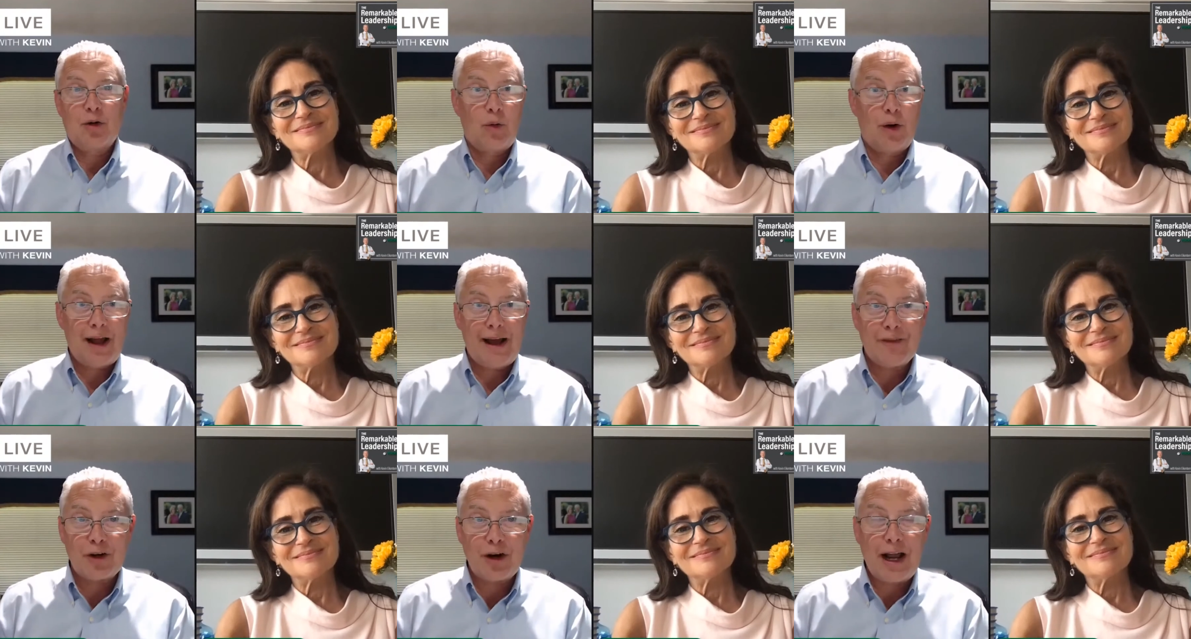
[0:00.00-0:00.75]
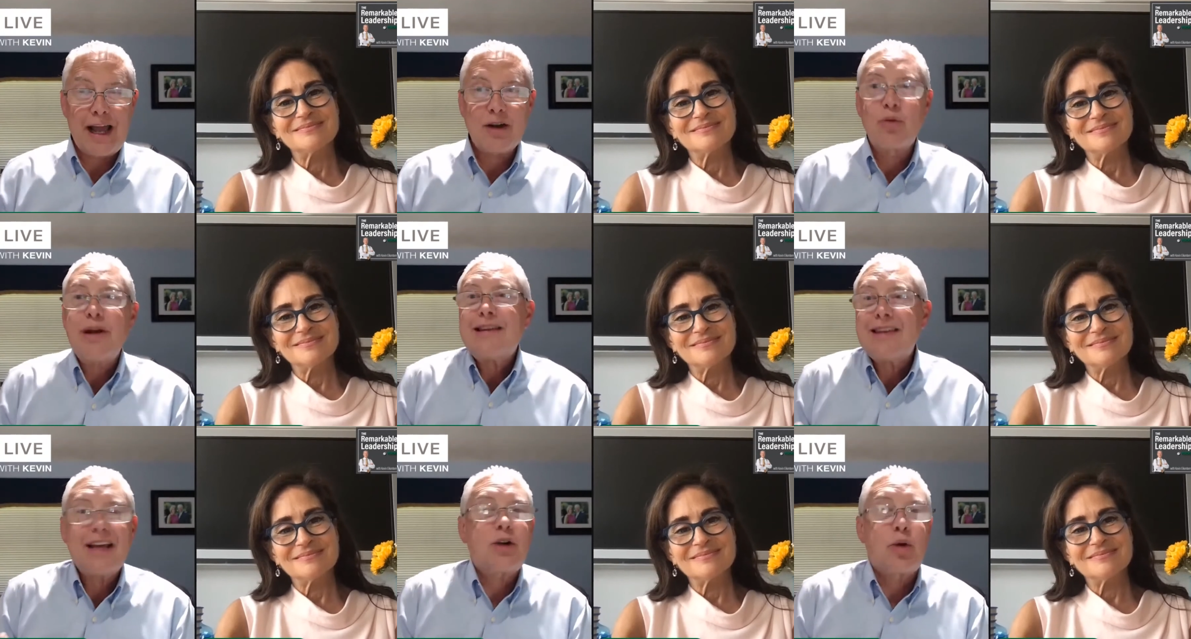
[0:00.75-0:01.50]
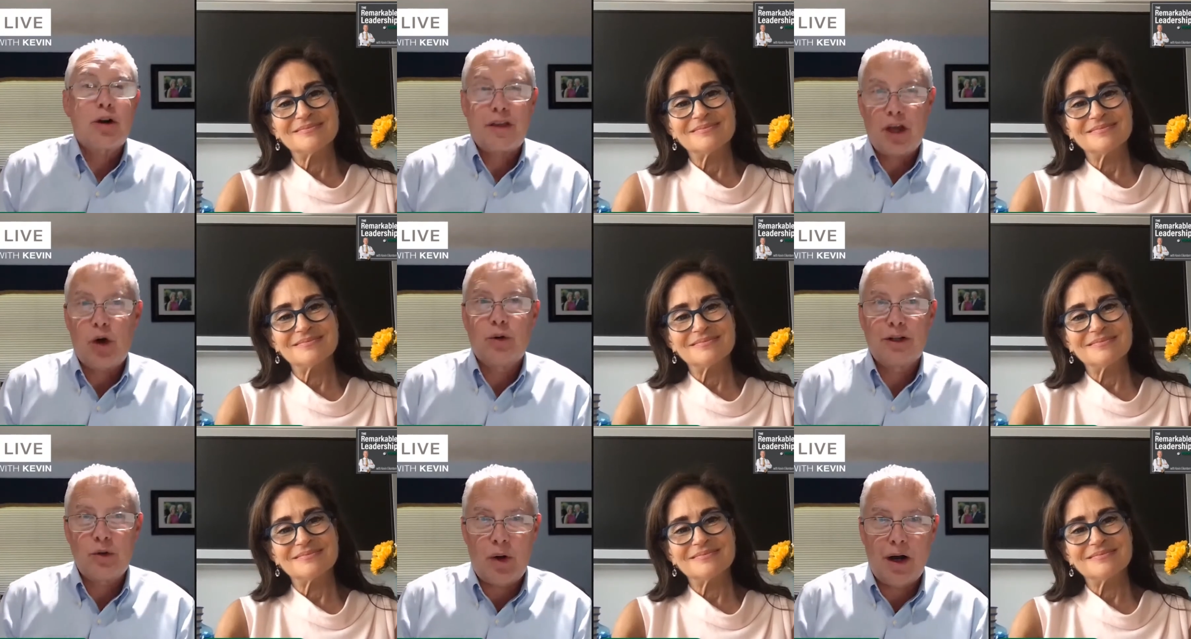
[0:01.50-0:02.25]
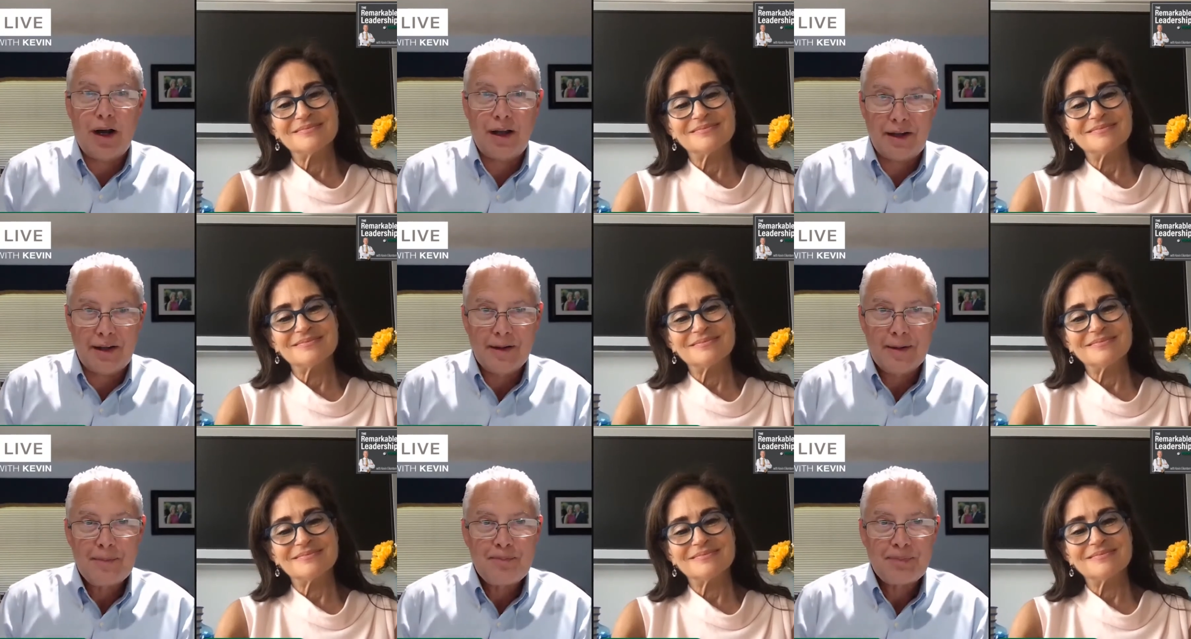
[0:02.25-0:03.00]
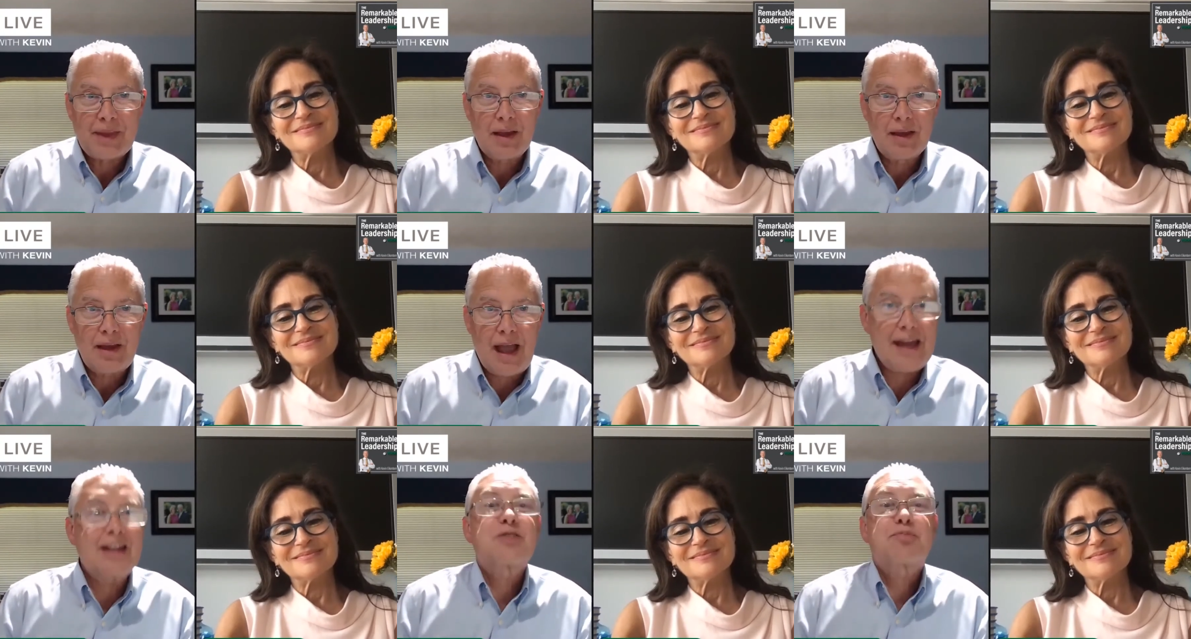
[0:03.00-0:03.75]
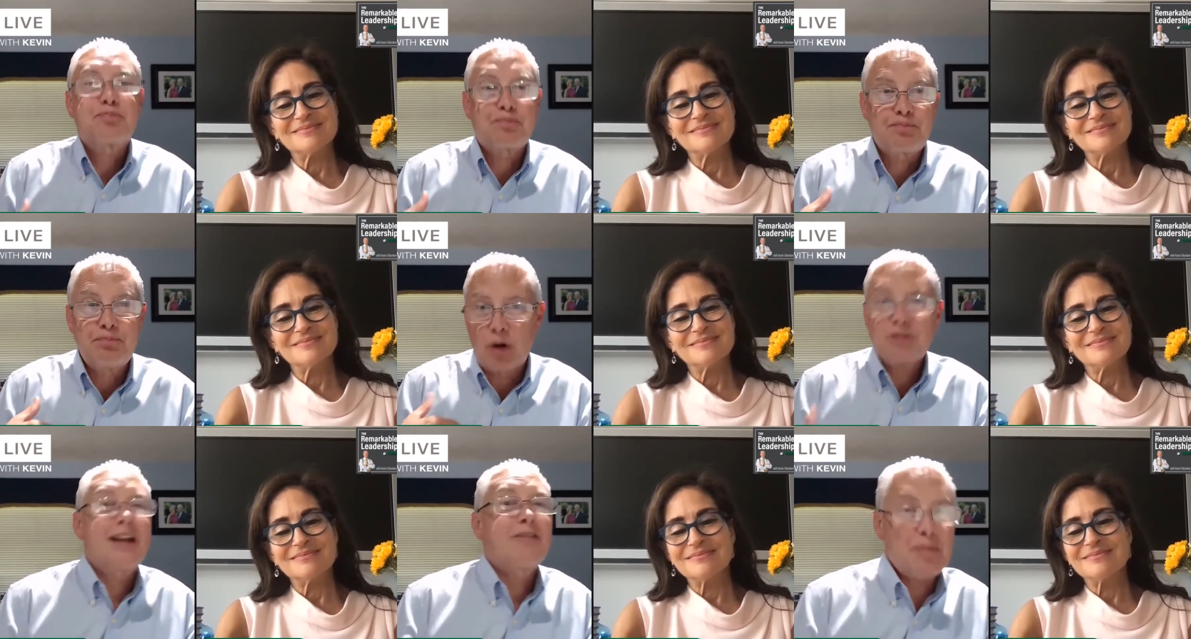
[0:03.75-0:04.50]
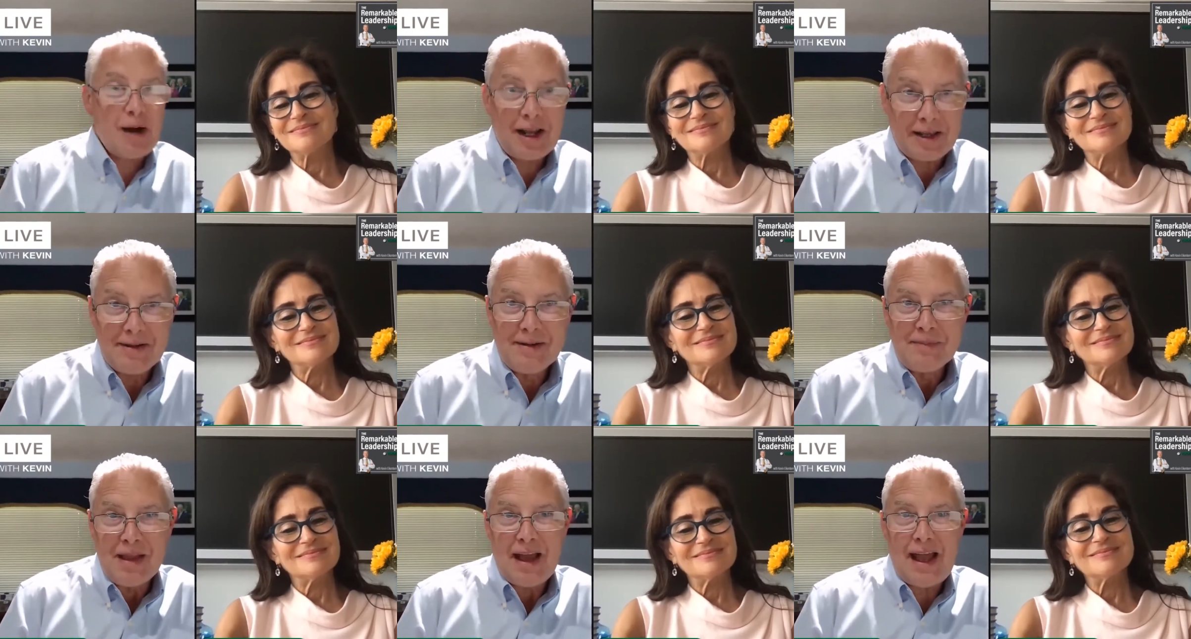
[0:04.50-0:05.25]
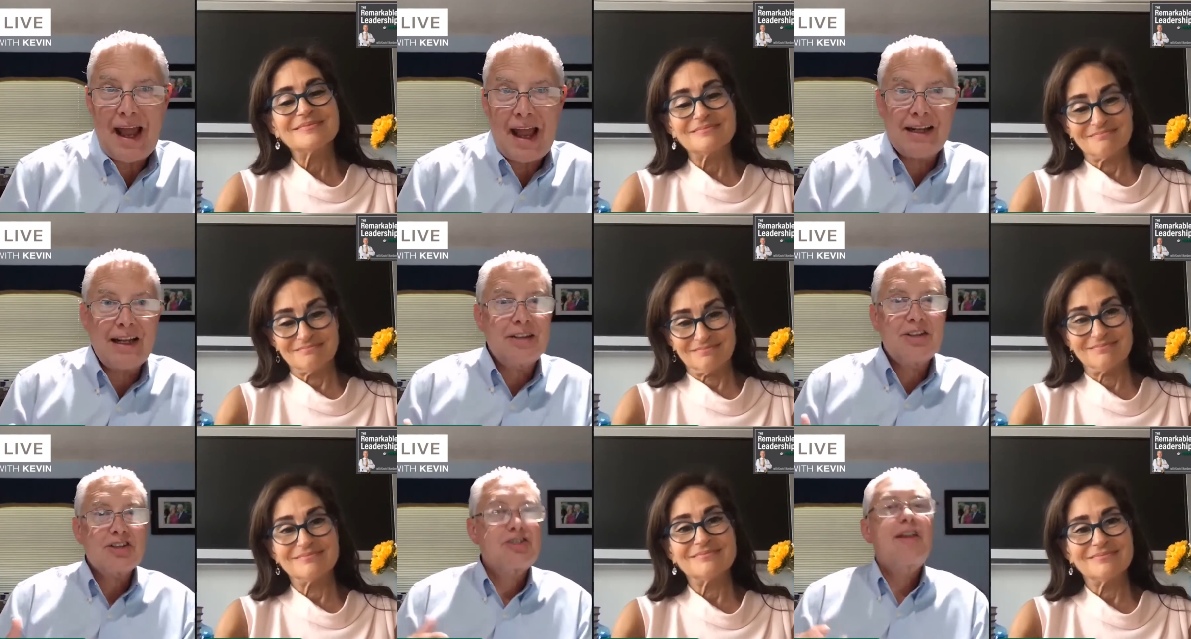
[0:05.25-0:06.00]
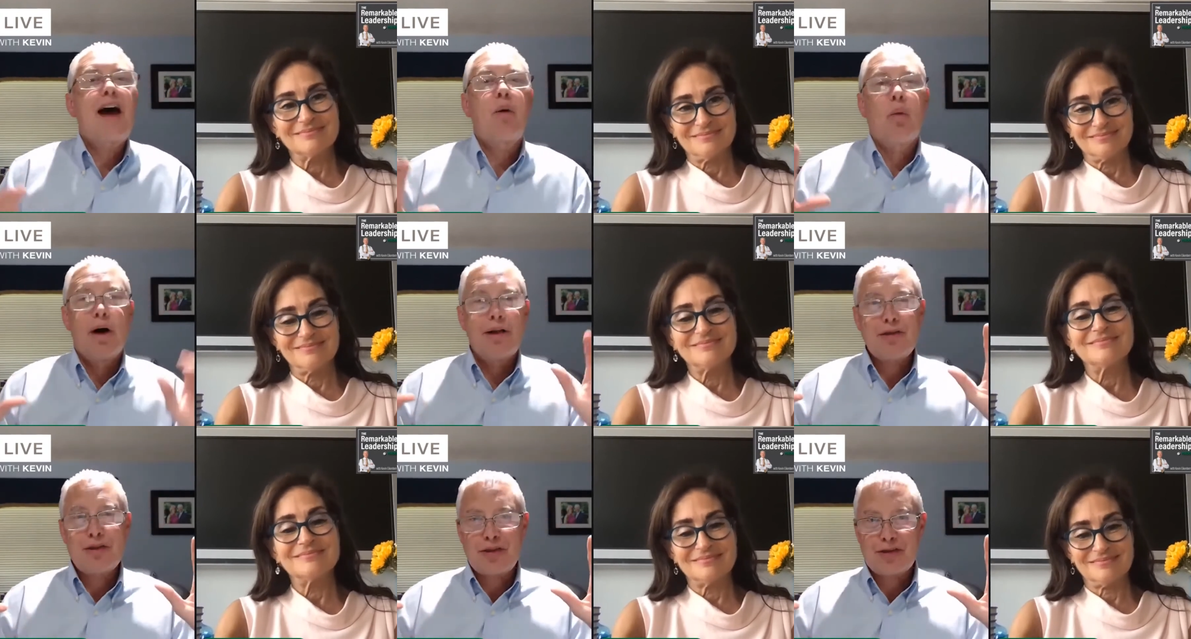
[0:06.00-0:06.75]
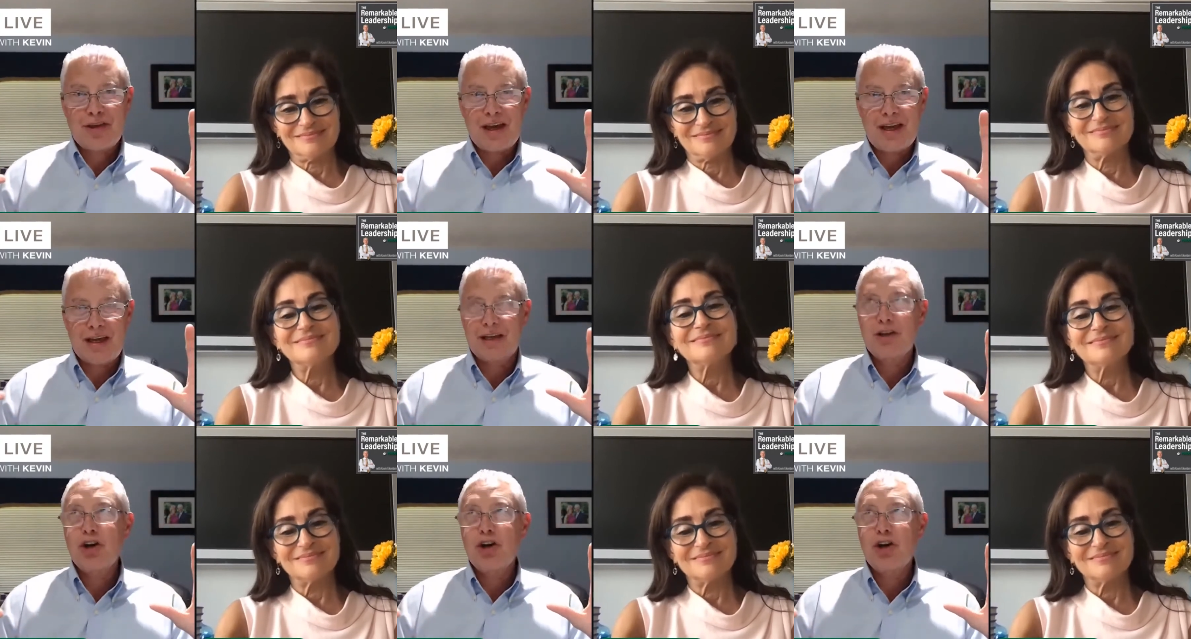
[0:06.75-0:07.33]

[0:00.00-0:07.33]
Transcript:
Speaker 1: whatever. And we think we're the only one, and it's most everybody. And just that one thing,